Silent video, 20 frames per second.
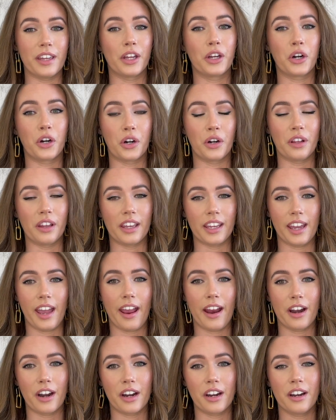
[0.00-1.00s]
curly
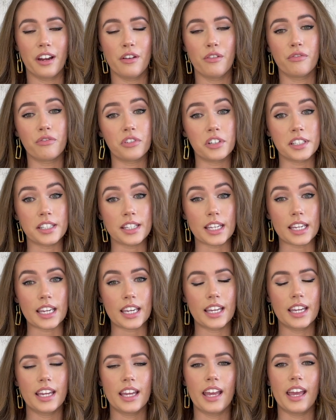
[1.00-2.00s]
hair,
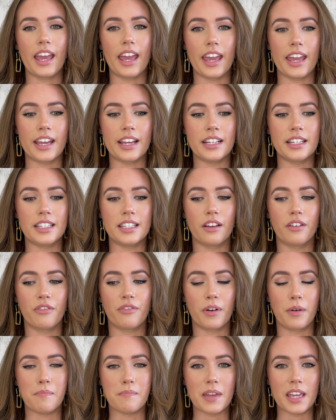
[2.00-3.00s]
frizzy, and
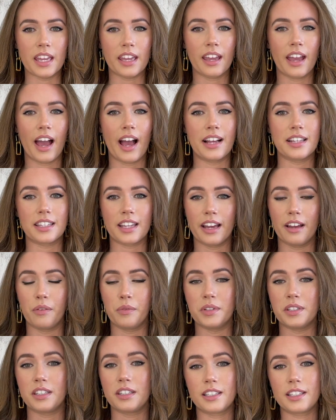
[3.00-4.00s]
for me, as I
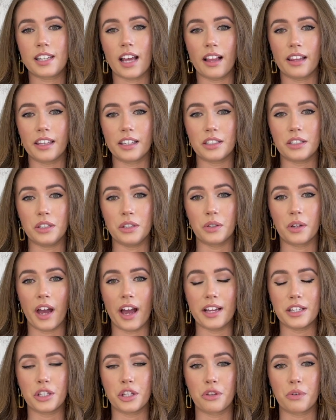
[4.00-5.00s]
was telling you
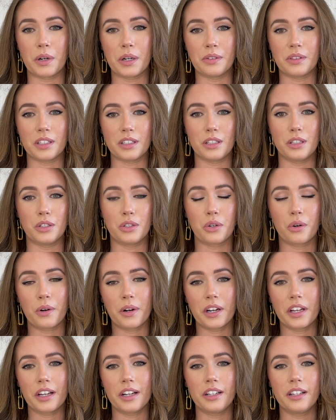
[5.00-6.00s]
guys throughout the
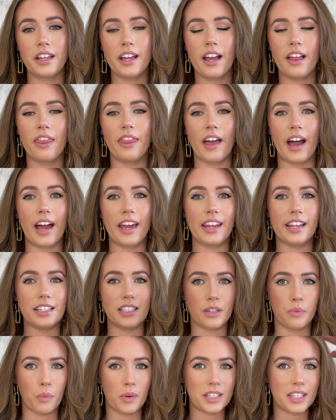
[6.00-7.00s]
tutorial, that
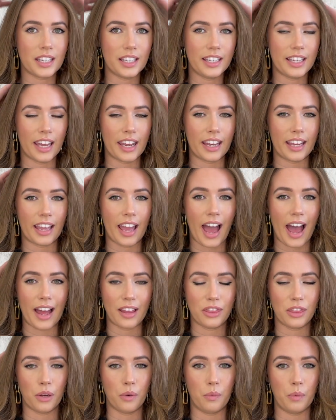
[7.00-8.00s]
wasn't getting at
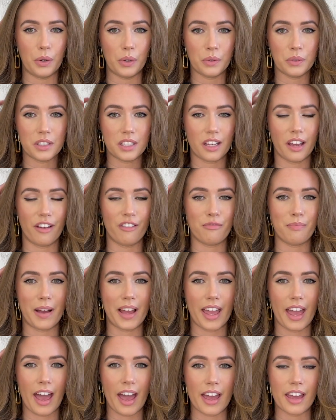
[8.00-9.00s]
the root of my
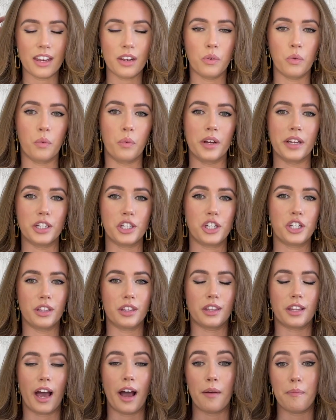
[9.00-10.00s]
head, which
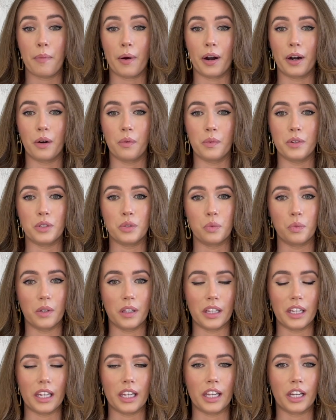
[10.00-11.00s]
that part was
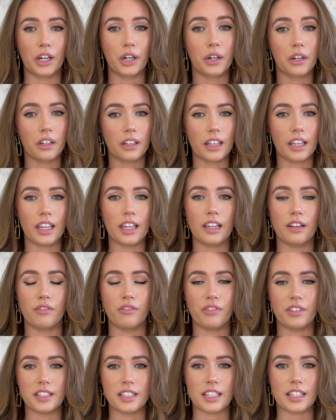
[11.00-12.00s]
really curly and
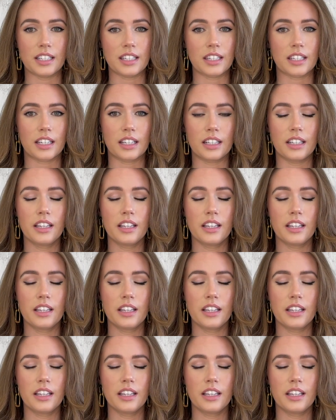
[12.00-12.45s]
frizzy still,